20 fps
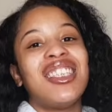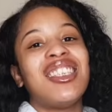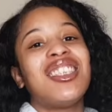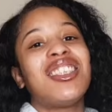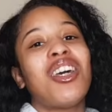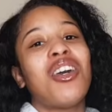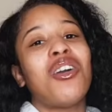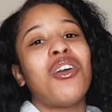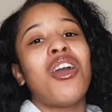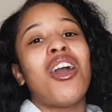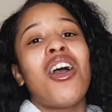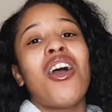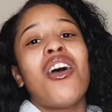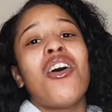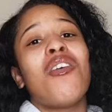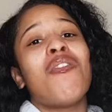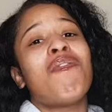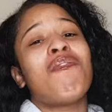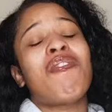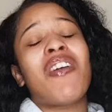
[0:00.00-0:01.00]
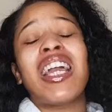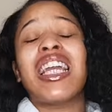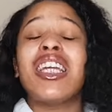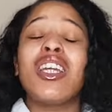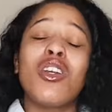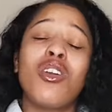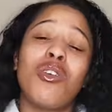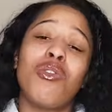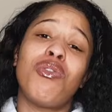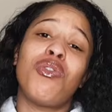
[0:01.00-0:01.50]
So
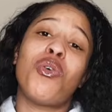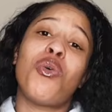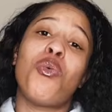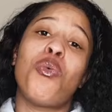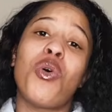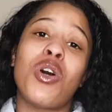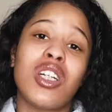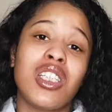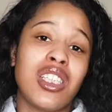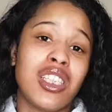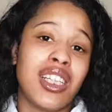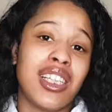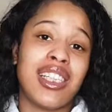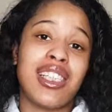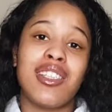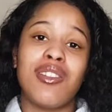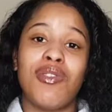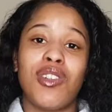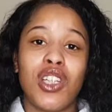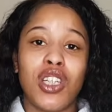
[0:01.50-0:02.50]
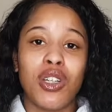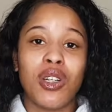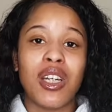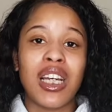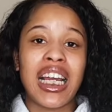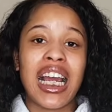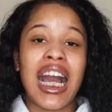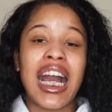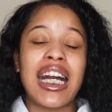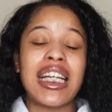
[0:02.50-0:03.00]
thank you for watching this video,
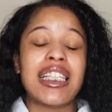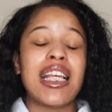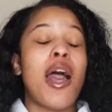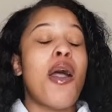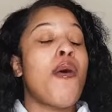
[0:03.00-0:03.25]
guys.